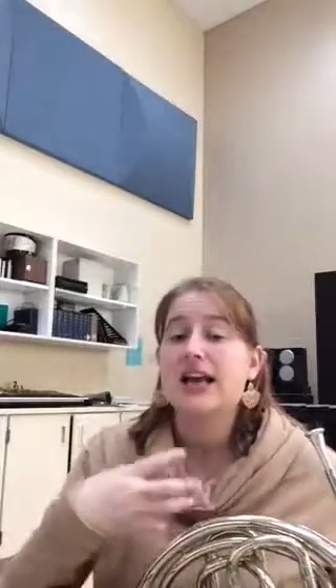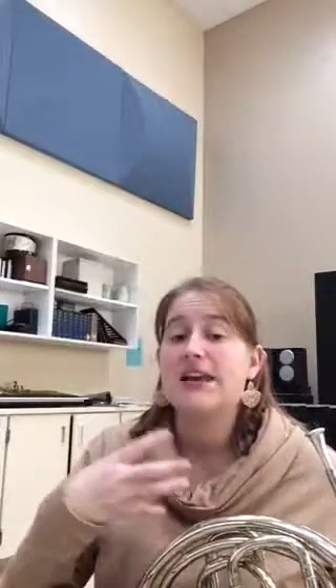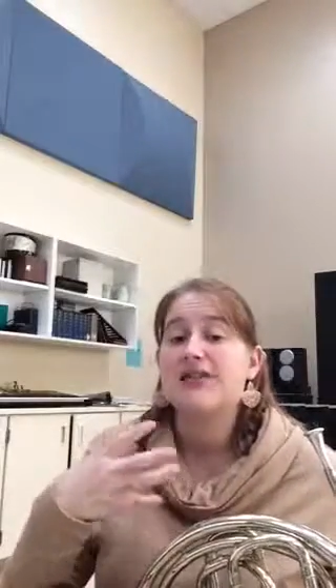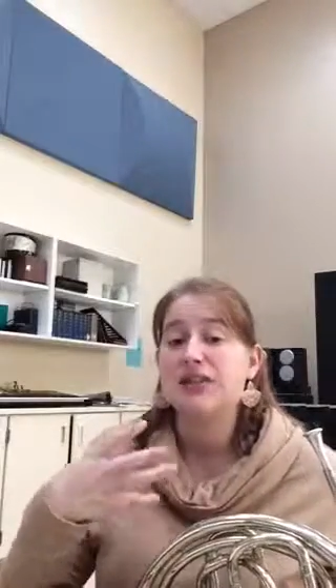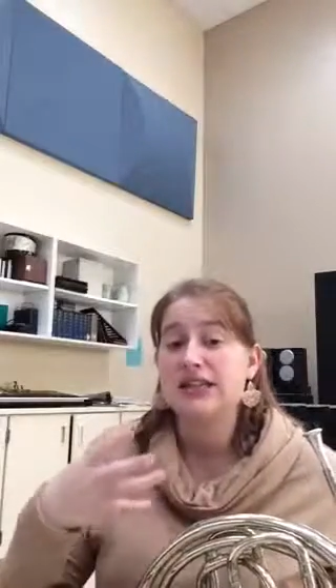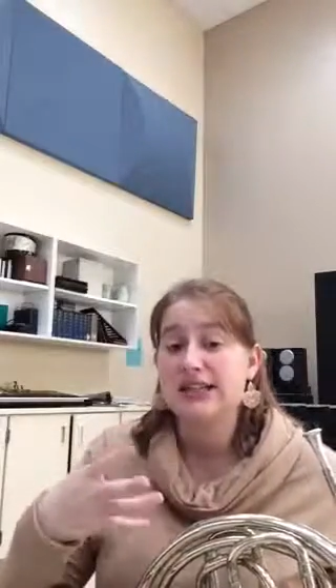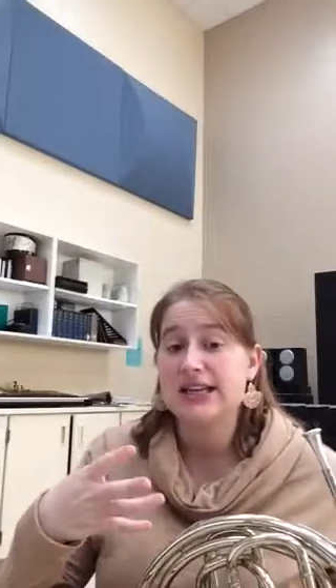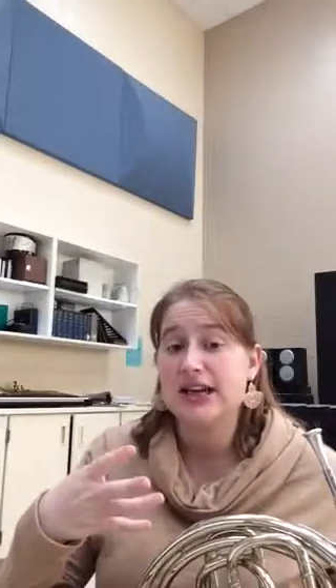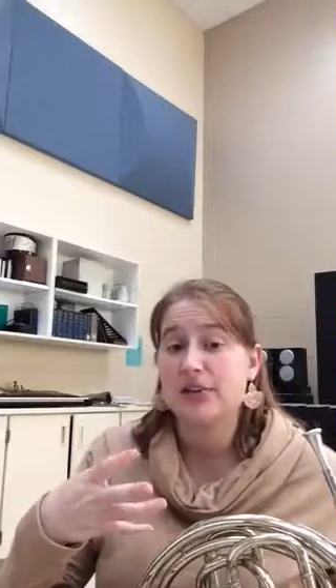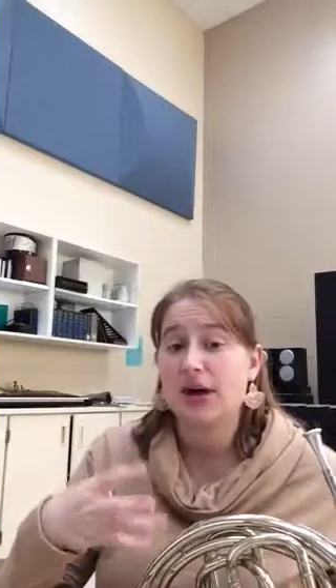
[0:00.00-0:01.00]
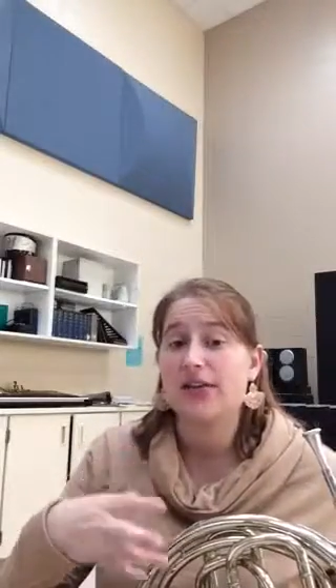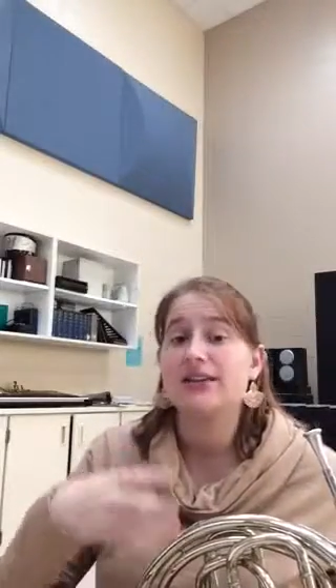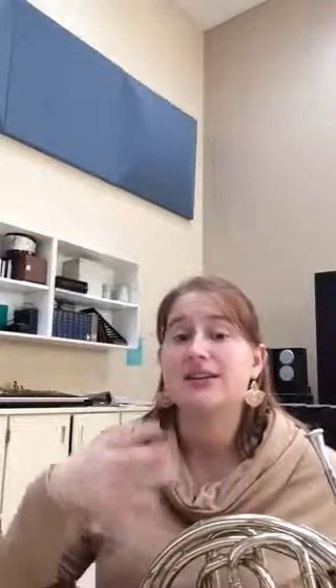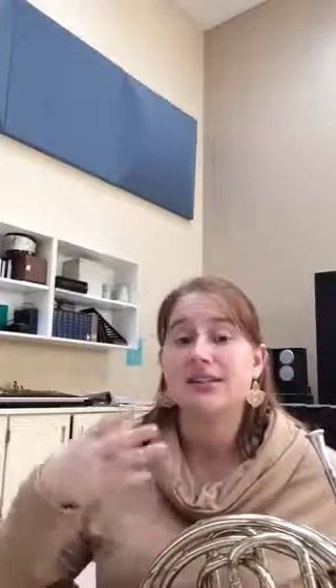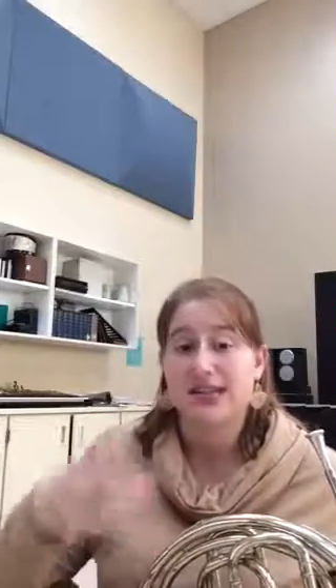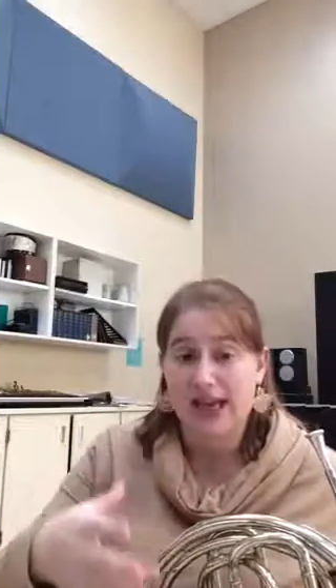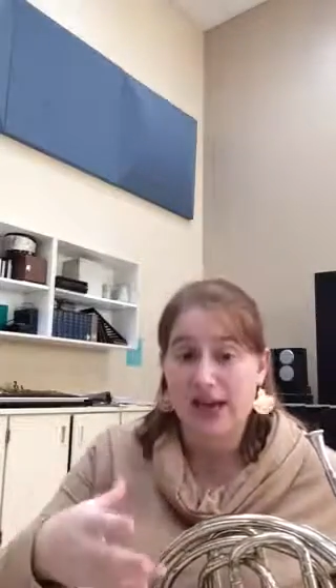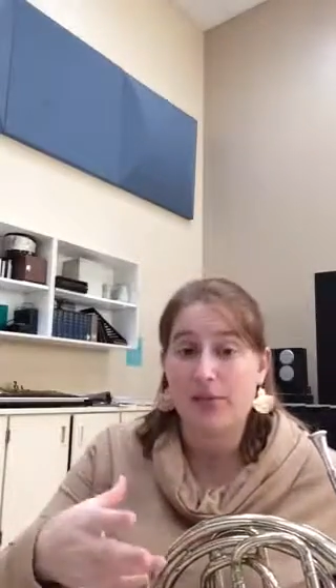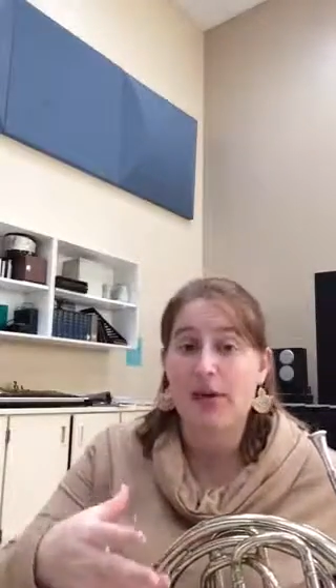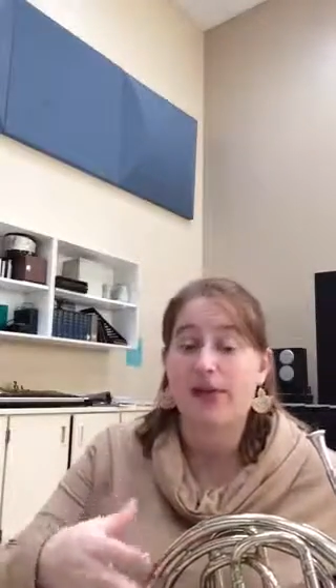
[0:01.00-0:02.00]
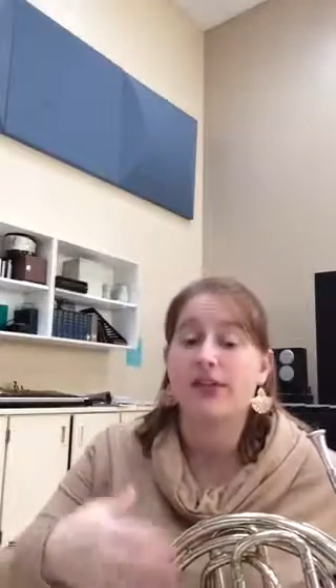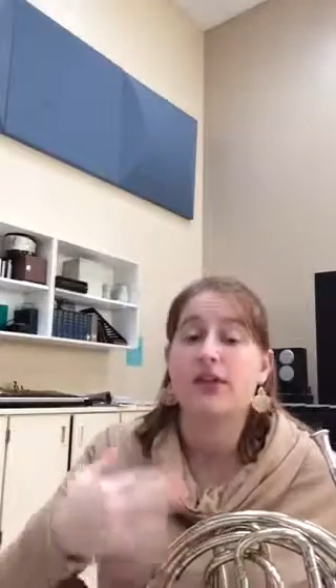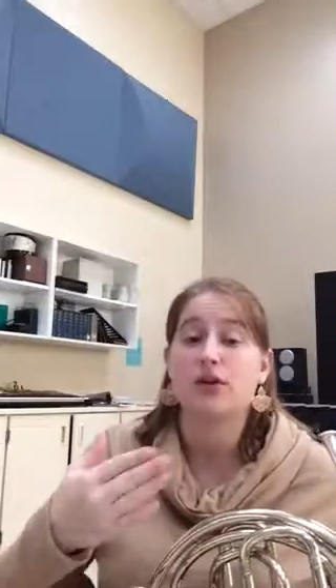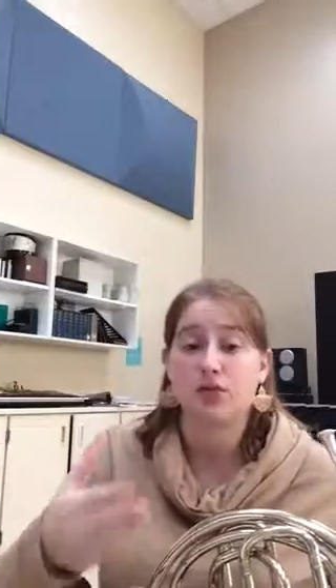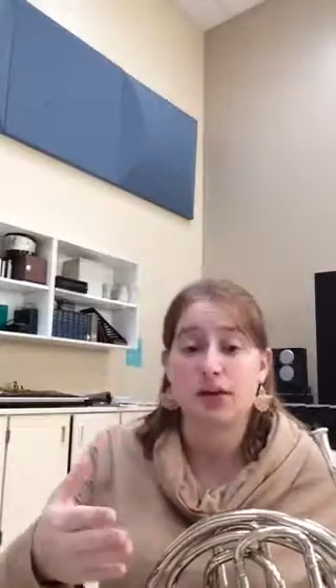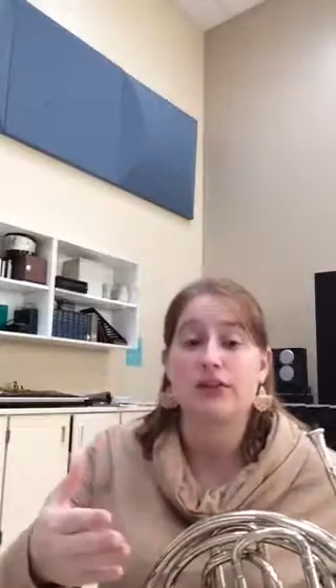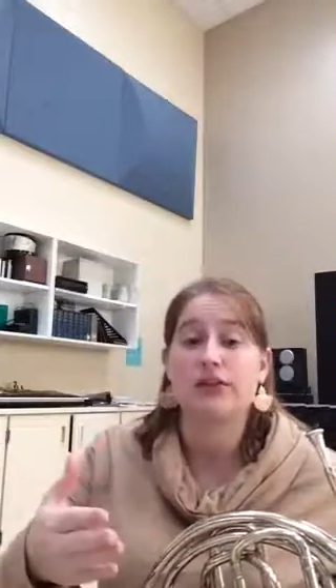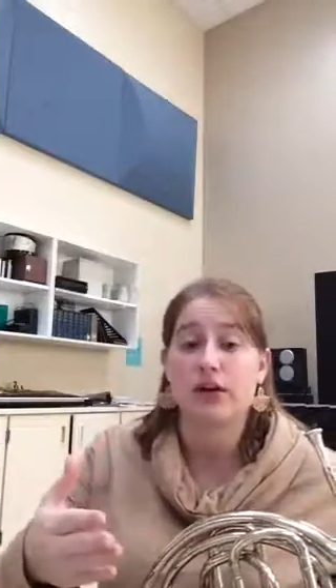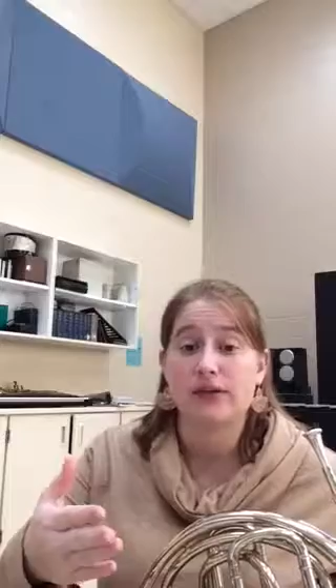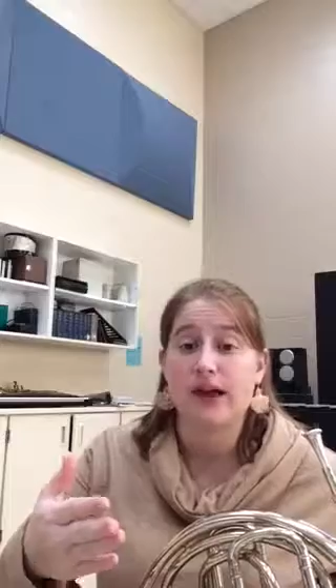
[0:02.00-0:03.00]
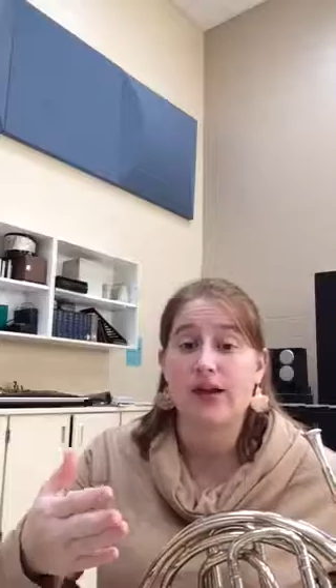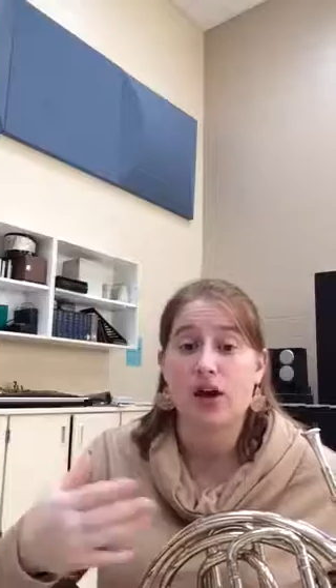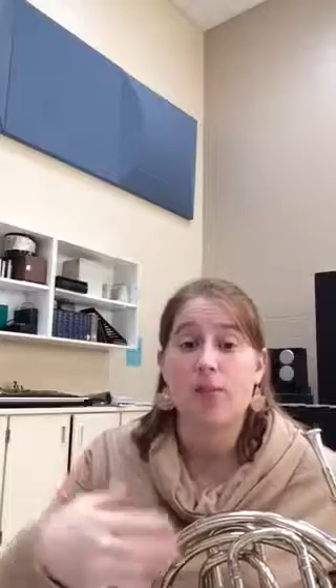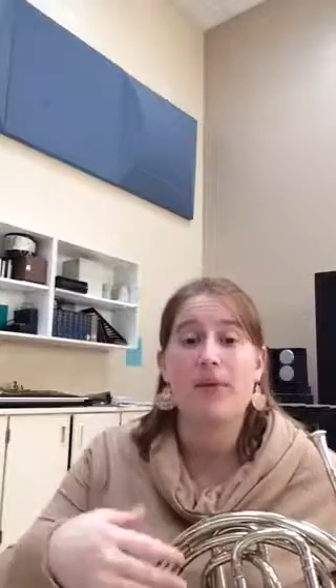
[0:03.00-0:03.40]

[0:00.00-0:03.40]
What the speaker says: If you need to take a breath, take a breath and then restart that note.